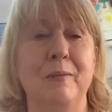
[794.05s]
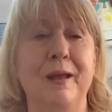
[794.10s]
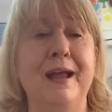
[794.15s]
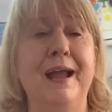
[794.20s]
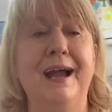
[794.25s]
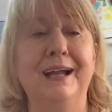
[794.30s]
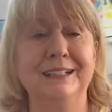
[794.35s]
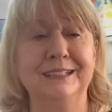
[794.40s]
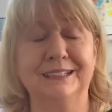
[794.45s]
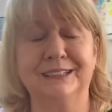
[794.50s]

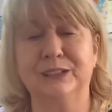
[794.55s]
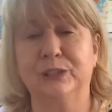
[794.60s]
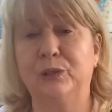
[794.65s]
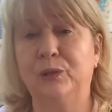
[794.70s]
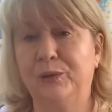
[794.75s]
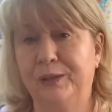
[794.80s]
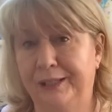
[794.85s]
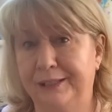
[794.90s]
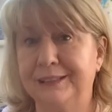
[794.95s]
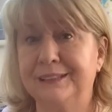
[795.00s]
I saw
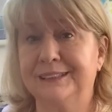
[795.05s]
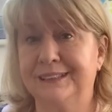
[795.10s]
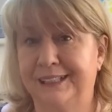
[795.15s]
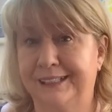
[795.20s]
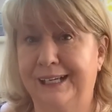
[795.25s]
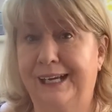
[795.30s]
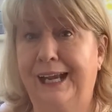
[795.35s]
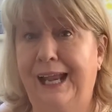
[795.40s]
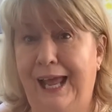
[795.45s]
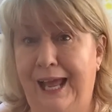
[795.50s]
it and said
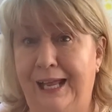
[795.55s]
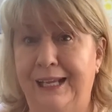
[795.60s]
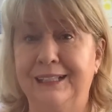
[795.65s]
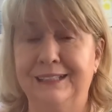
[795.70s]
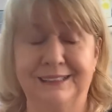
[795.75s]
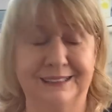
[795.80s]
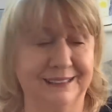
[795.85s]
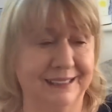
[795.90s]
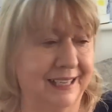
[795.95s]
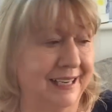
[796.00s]
I
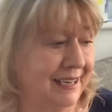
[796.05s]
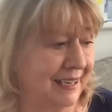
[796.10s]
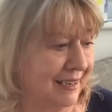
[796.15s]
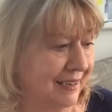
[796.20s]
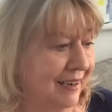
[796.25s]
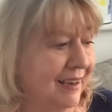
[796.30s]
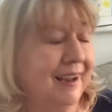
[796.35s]
liked it